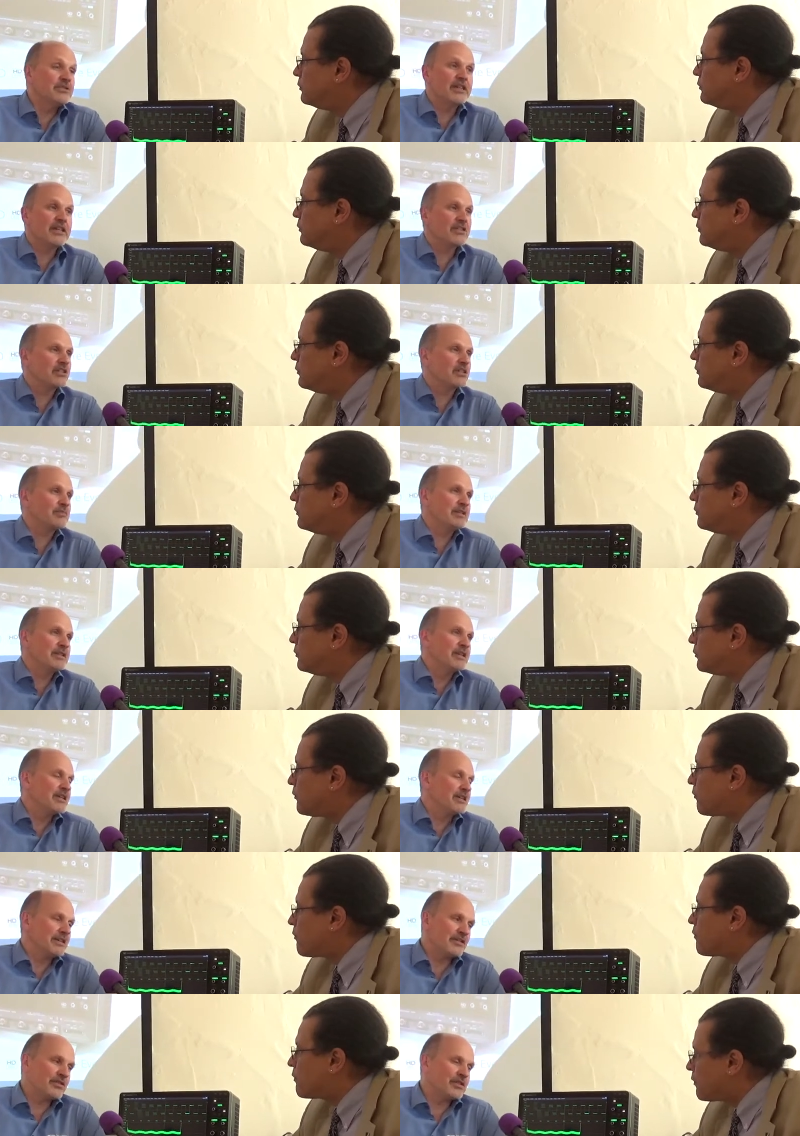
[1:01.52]
Speaker 1: catch up.
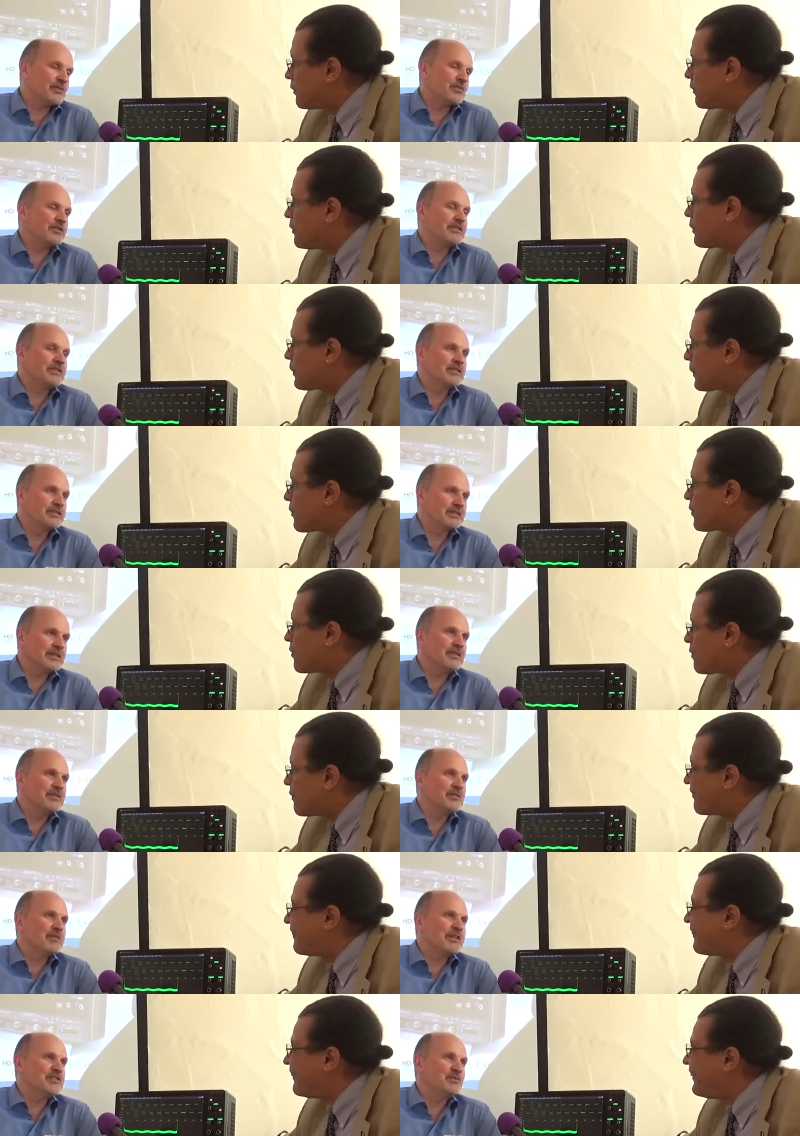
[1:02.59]
And I think we are on the
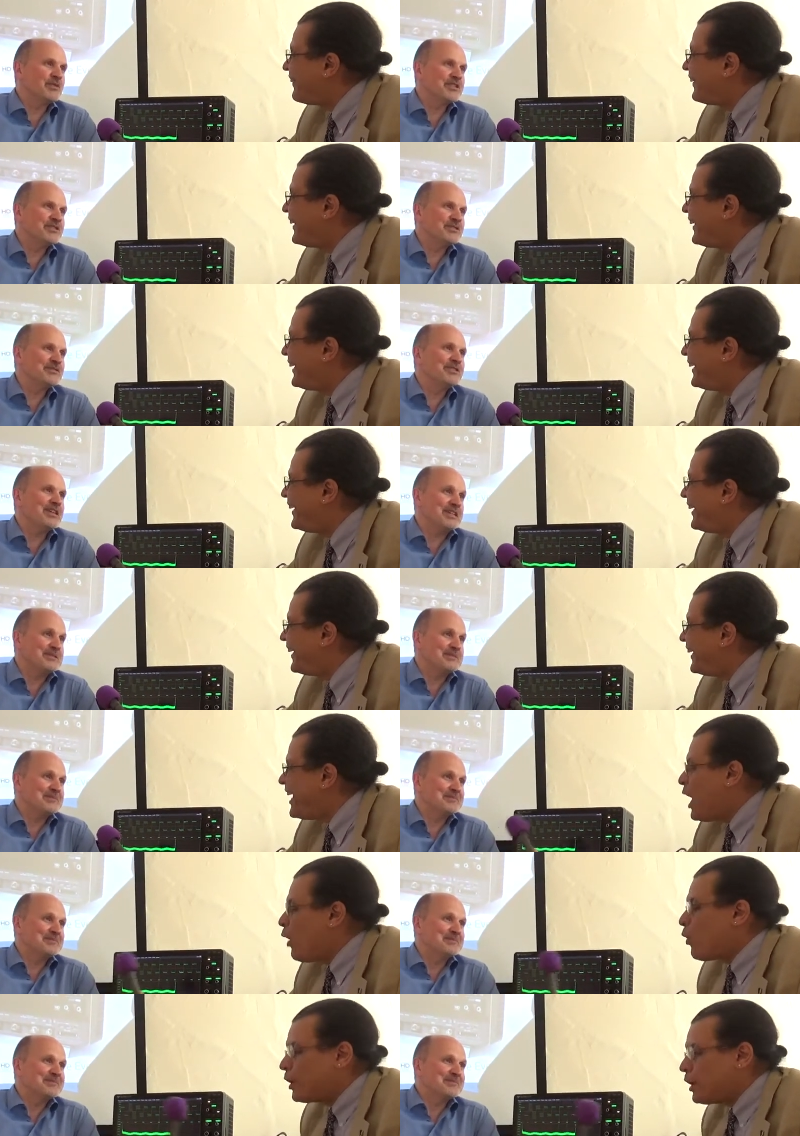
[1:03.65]
best way to do that.
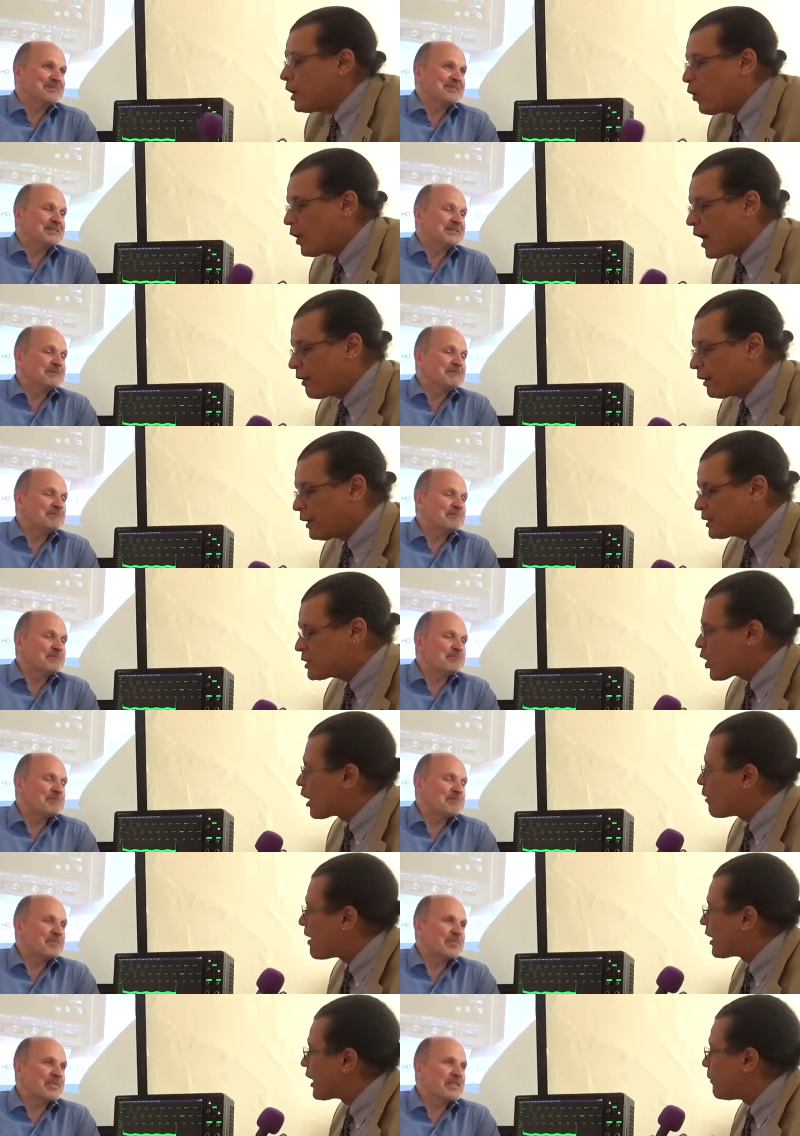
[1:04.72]
Well, you know what? Uh, let's talk
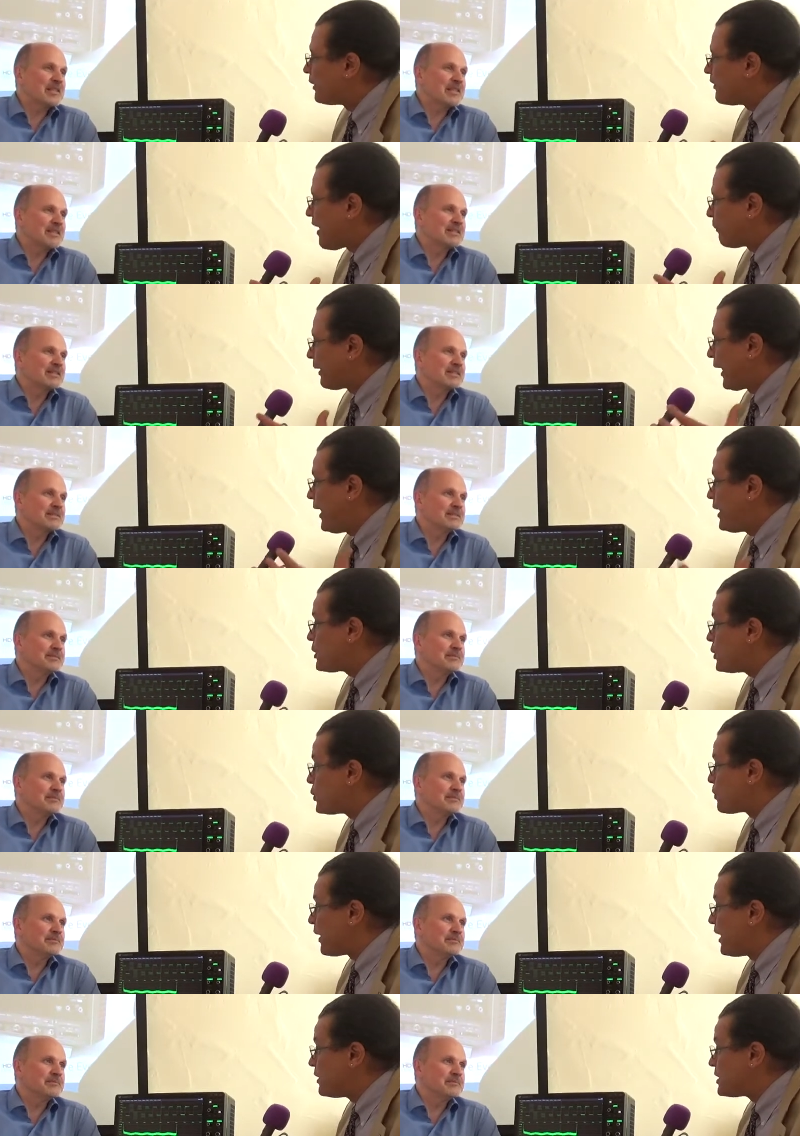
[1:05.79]
about a couple of application
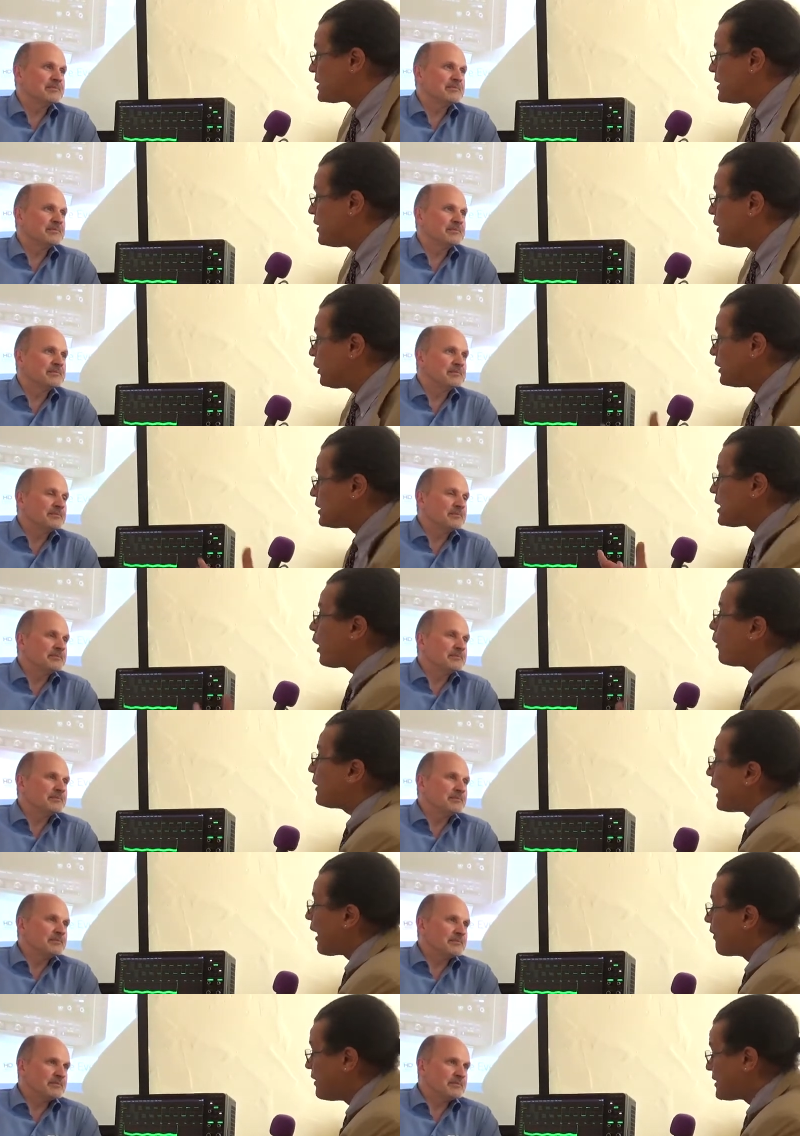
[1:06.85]
spaces, and then you can tell me
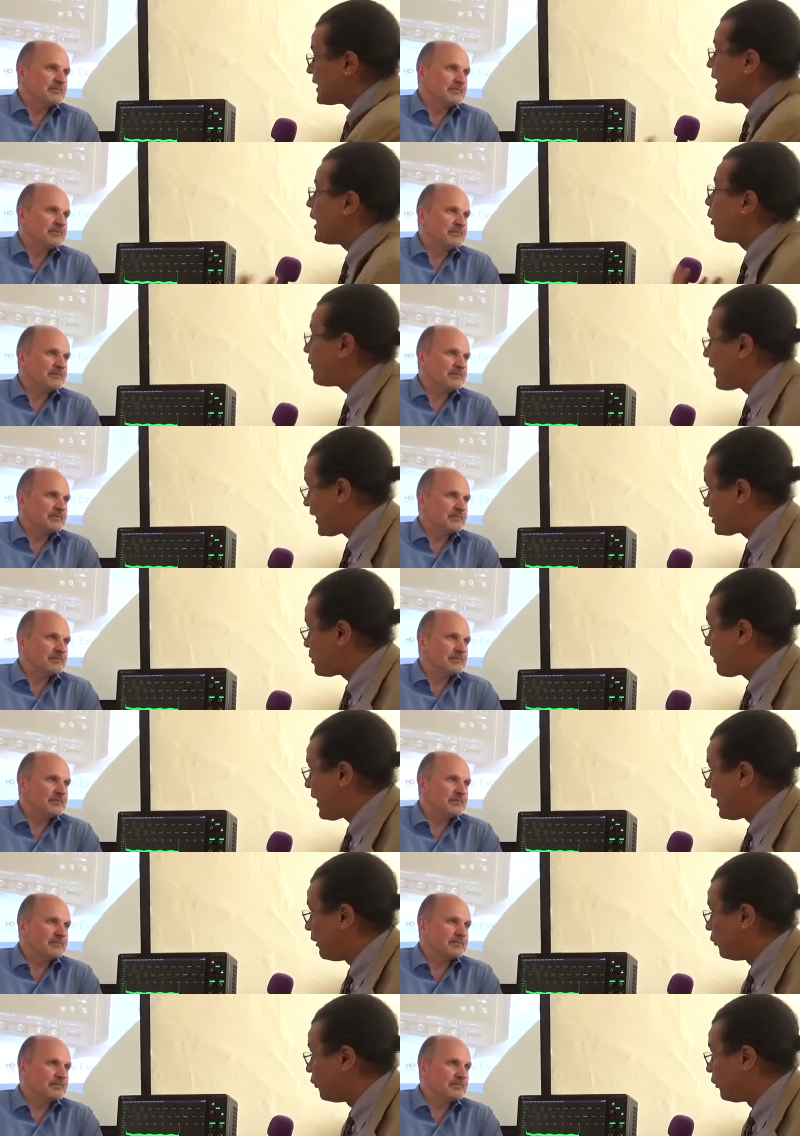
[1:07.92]
how this can help that
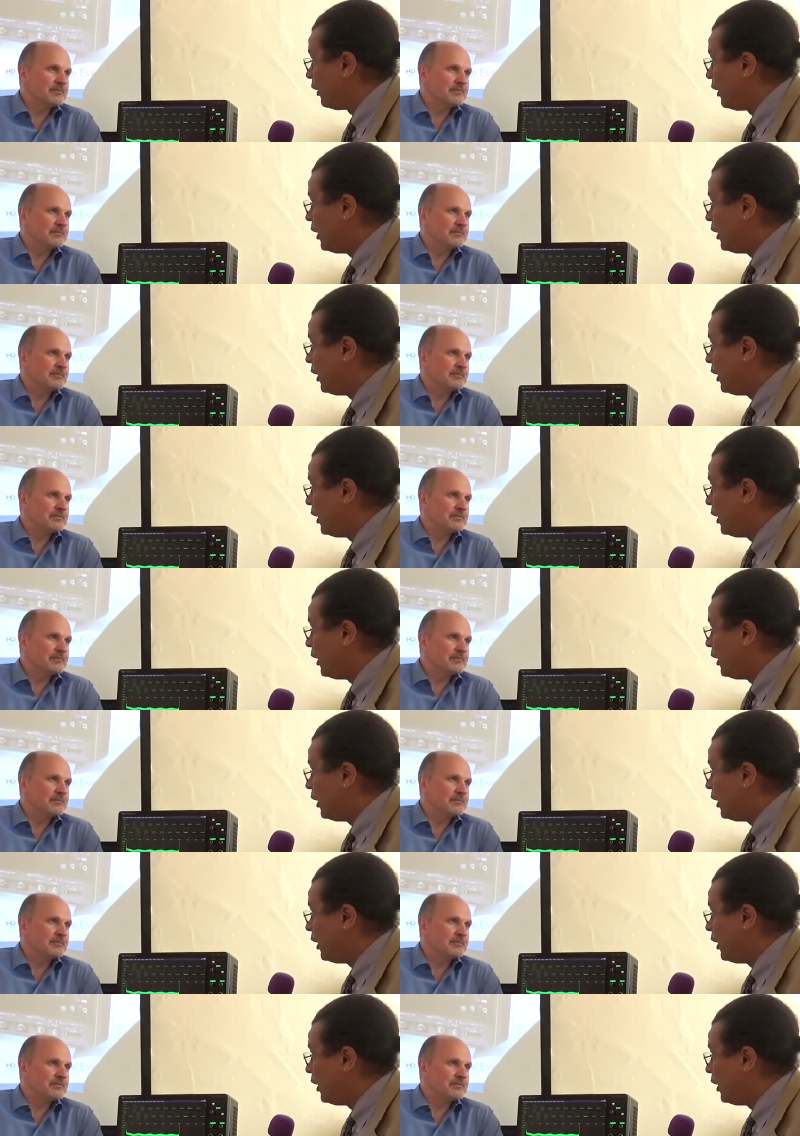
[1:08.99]
space.